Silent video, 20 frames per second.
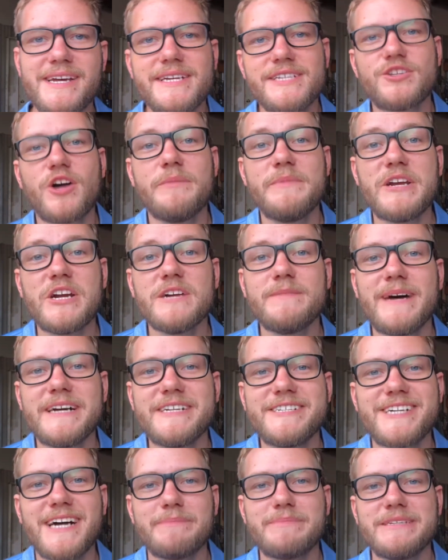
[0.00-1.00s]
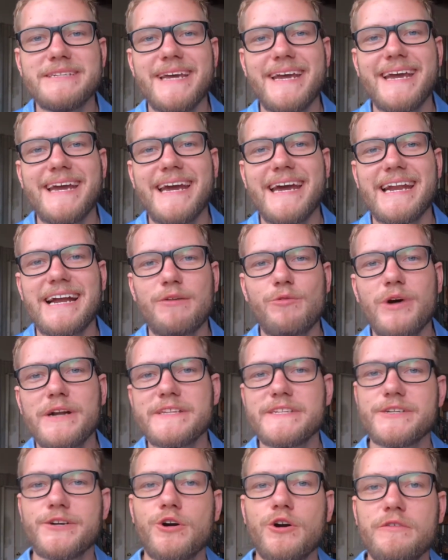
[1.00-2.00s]
So I'm here at my shop today and I
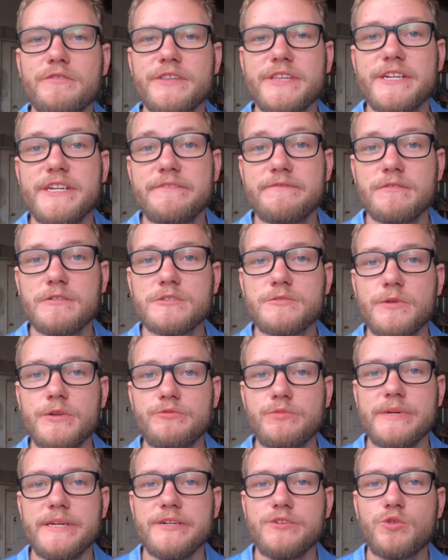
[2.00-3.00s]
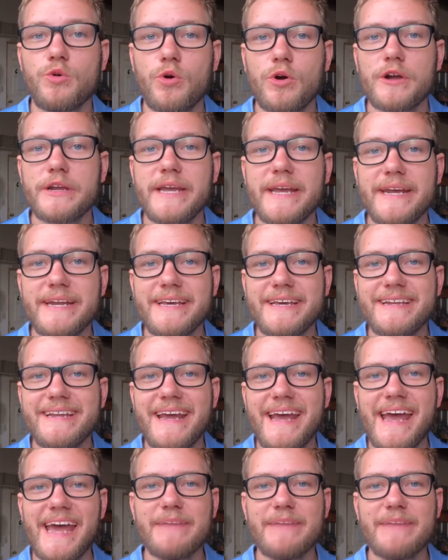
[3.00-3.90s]
wanted to go over the difference between corrugated